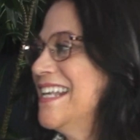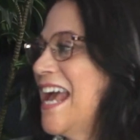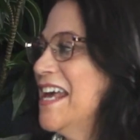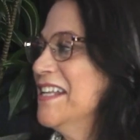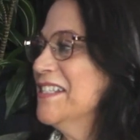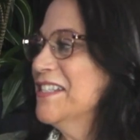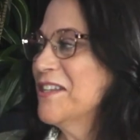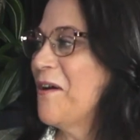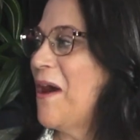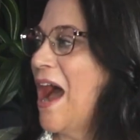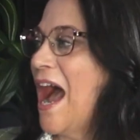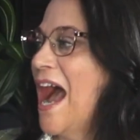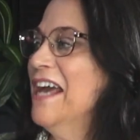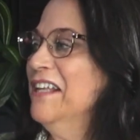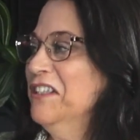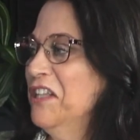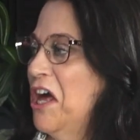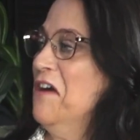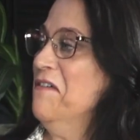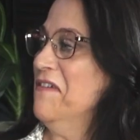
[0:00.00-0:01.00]
and so
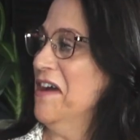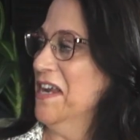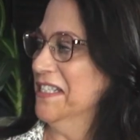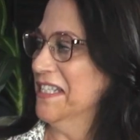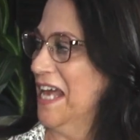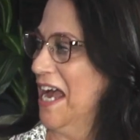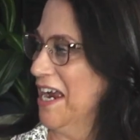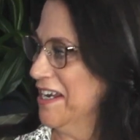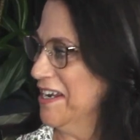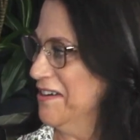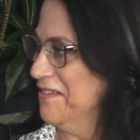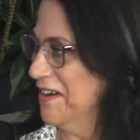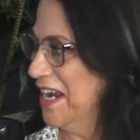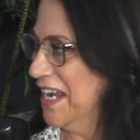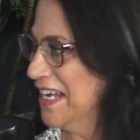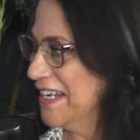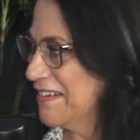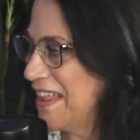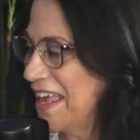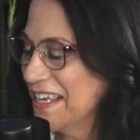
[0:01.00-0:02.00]
I love ice hockey,
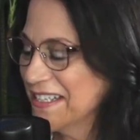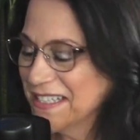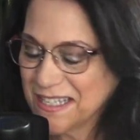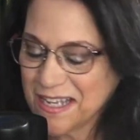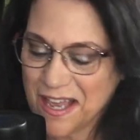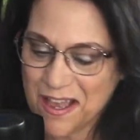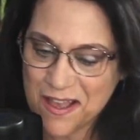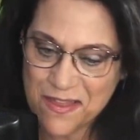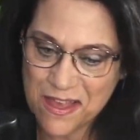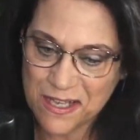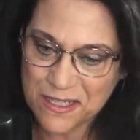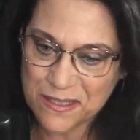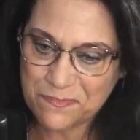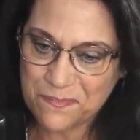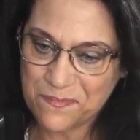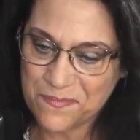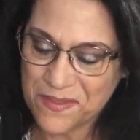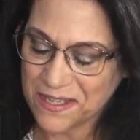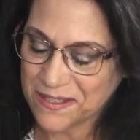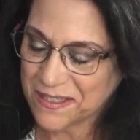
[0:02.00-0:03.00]
right? That's
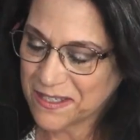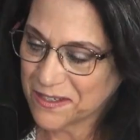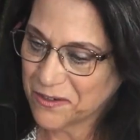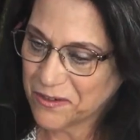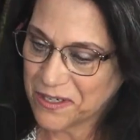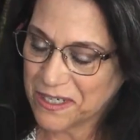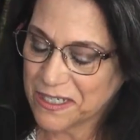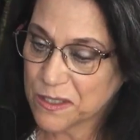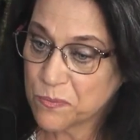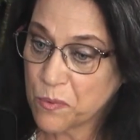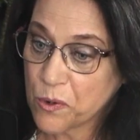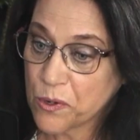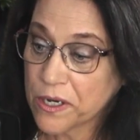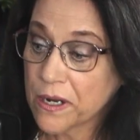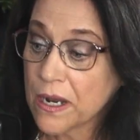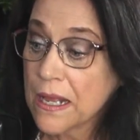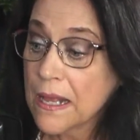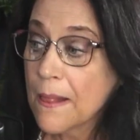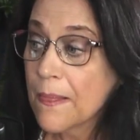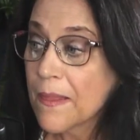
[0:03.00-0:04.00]
a great
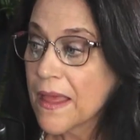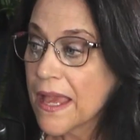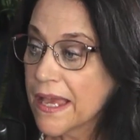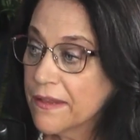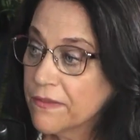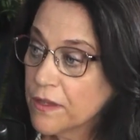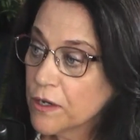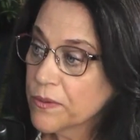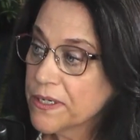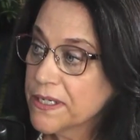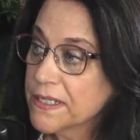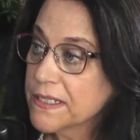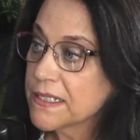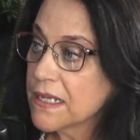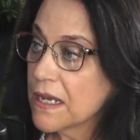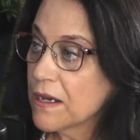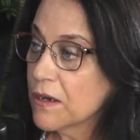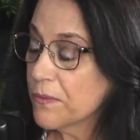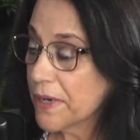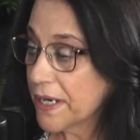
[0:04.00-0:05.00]
sport. And there
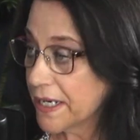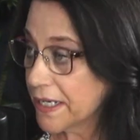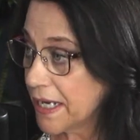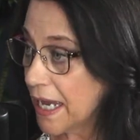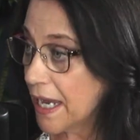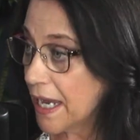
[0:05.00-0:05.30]
is right